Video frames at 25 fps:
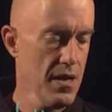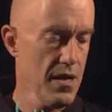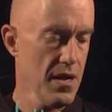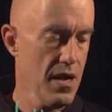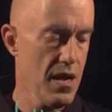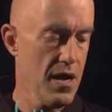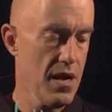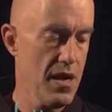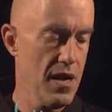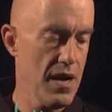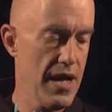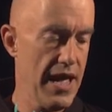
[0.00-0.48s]

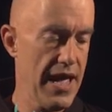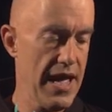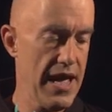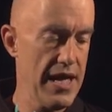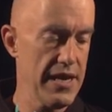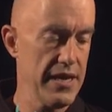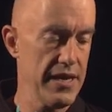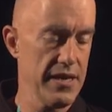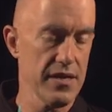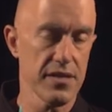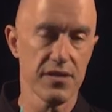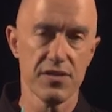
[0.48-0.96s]
uh,
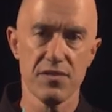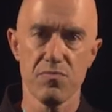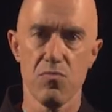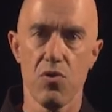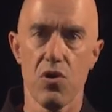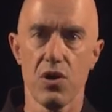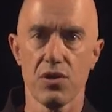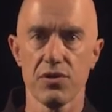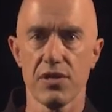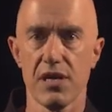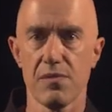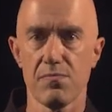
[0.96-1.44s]
adding a
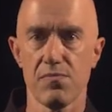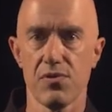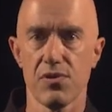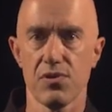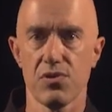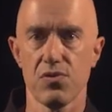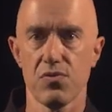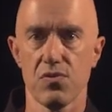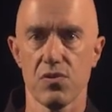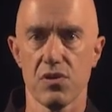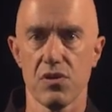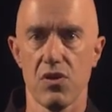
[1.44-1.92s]
small number
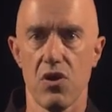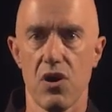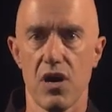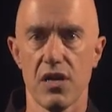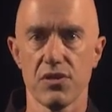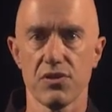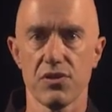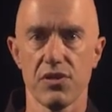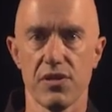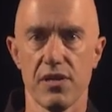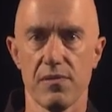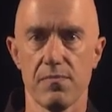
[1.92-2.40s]
to a
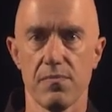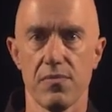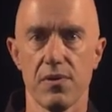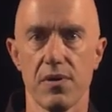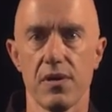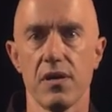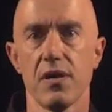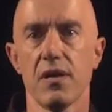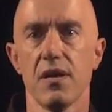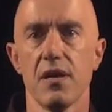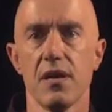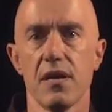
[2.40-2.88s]
large
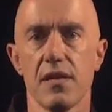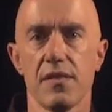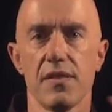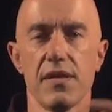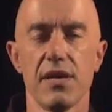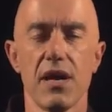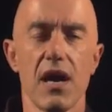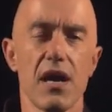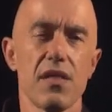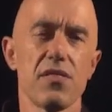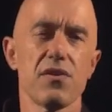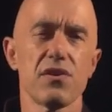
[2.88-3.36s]
number.
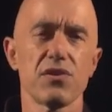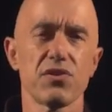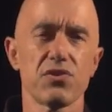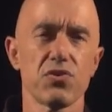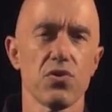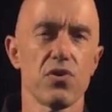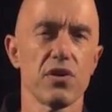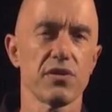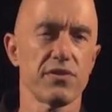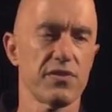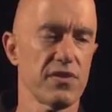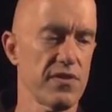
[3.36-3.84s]
The other
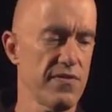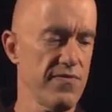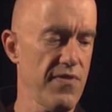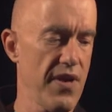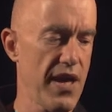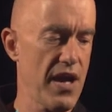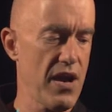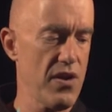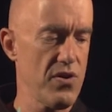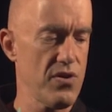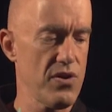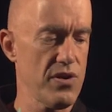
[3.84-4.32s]
source of
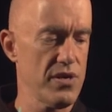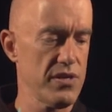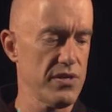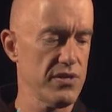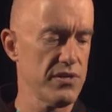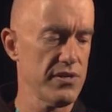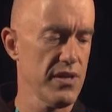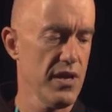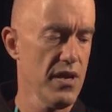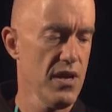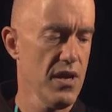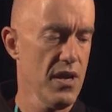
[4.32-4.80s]

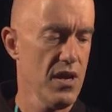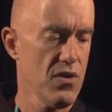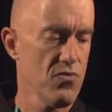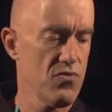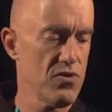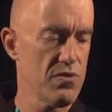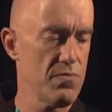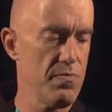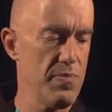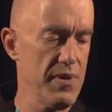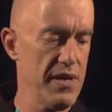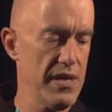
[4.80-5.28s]
errors
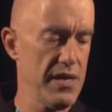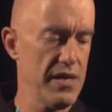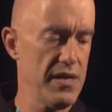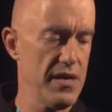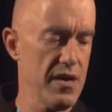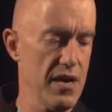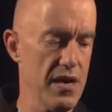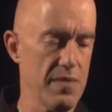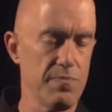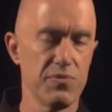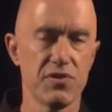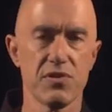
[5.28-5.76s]
would be
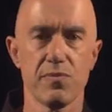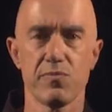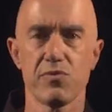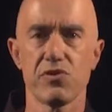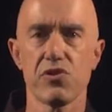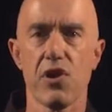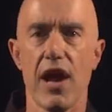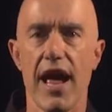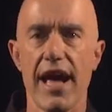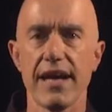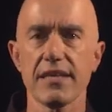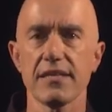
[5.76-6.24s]
uh,
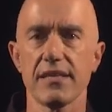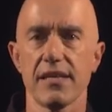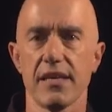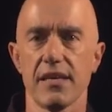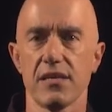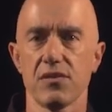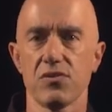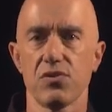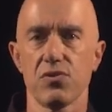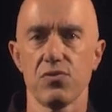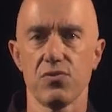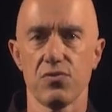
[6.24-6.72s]

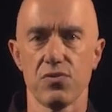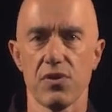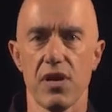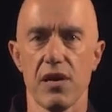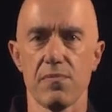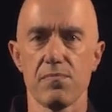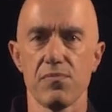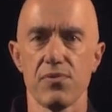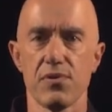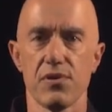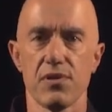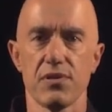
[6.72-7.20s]
subtracting two
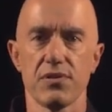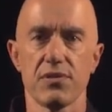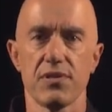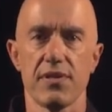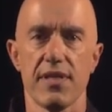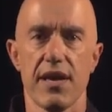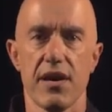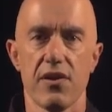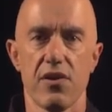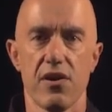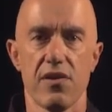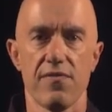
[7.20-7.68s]
numbers
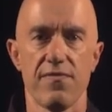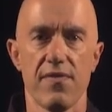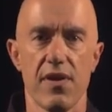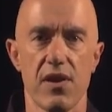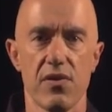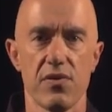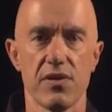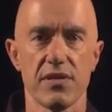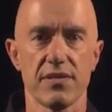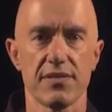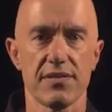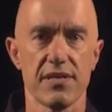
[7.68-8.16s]
that are
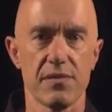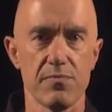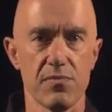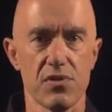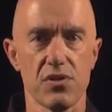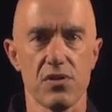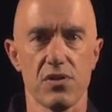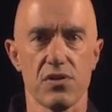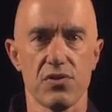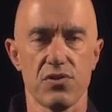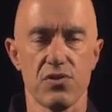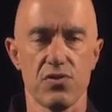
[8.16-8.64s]
very
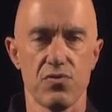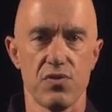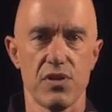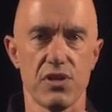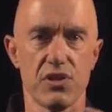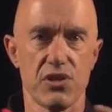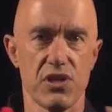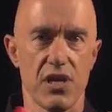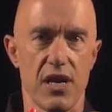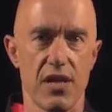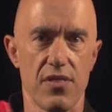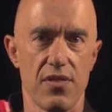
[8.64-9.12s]
similar to
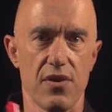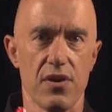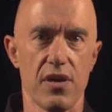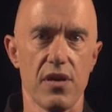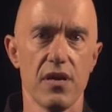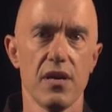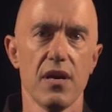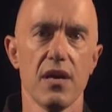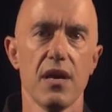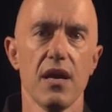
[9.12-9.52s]
each other.